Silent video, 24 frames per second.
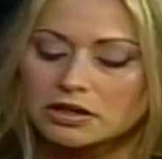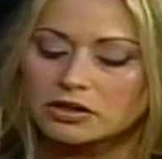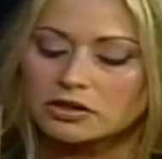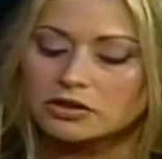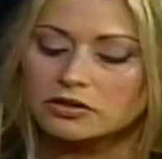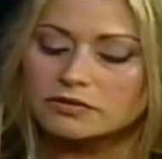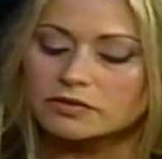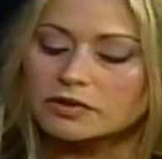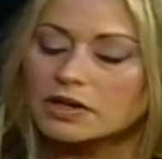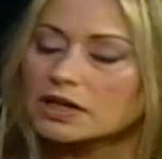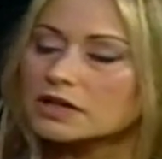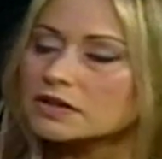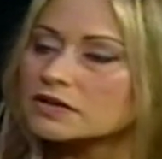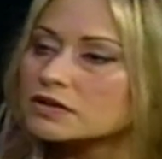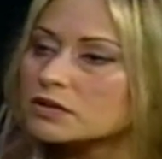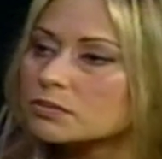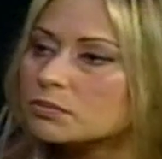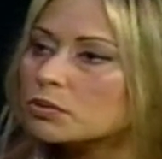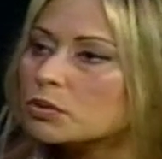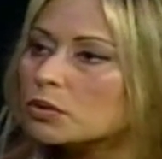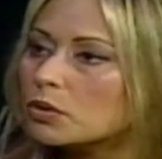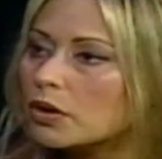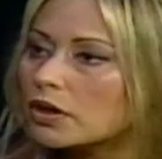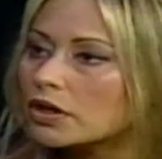You've got
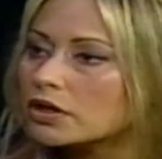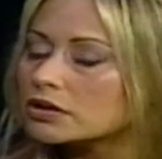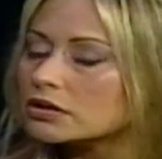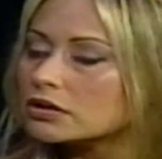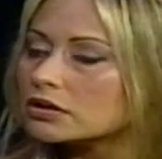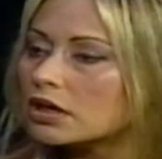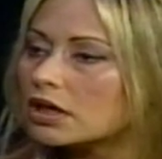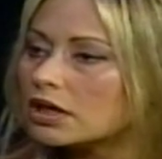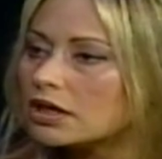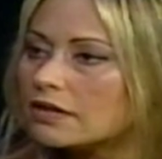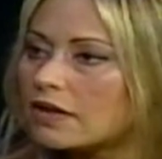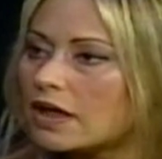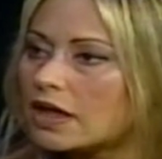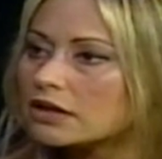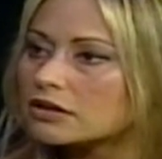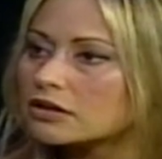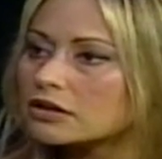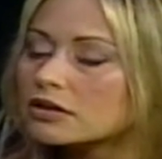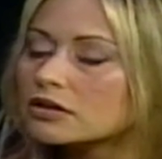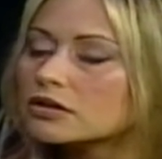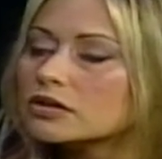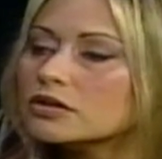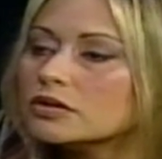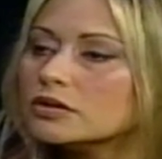support, and that
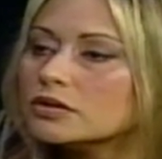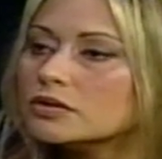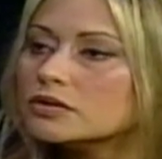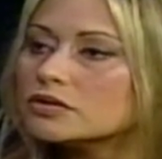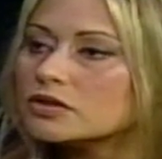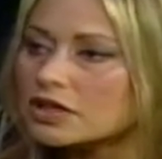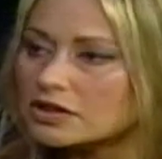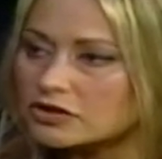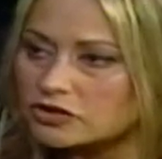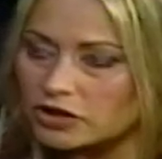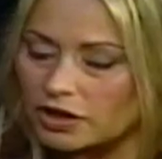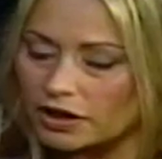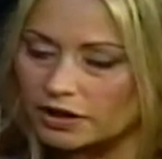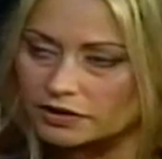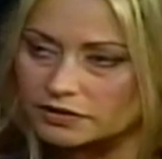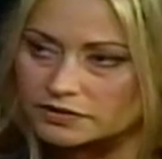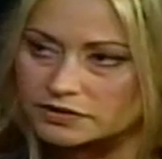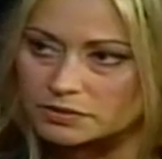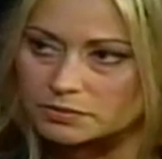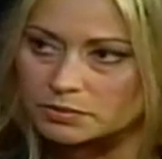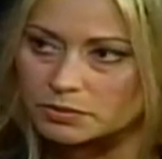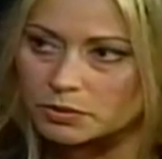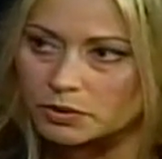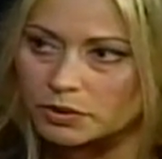includes
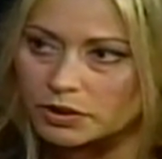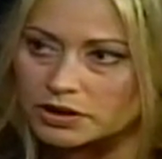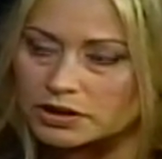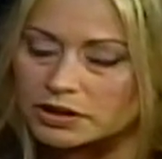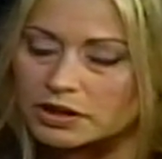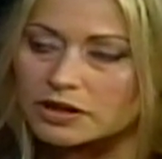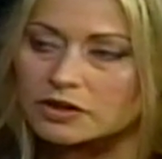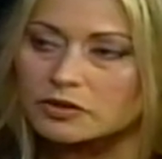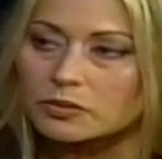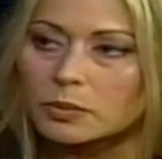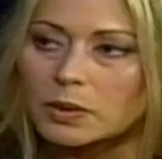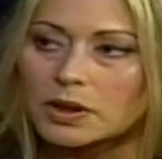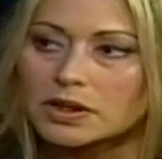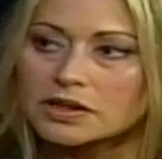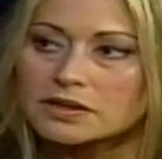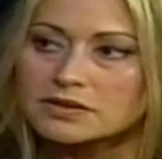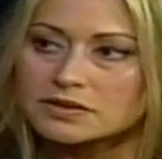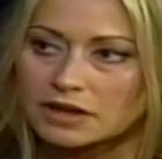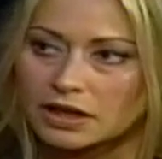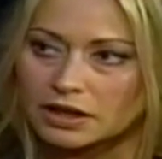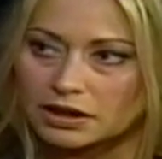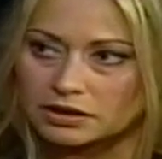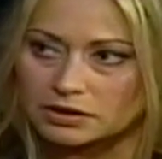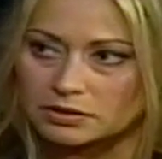child support as well
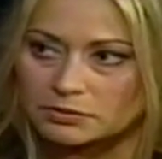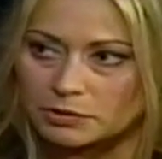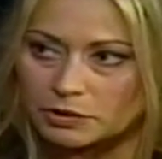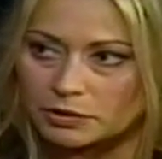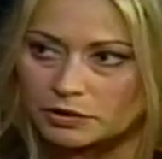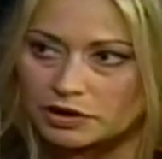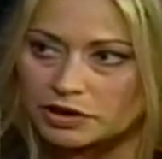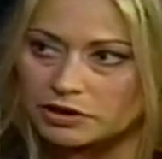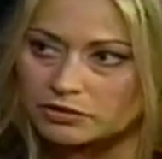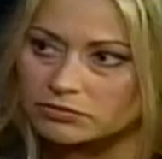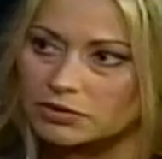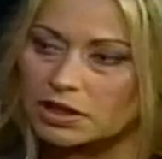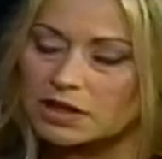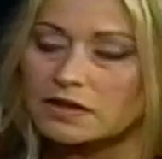as alimony,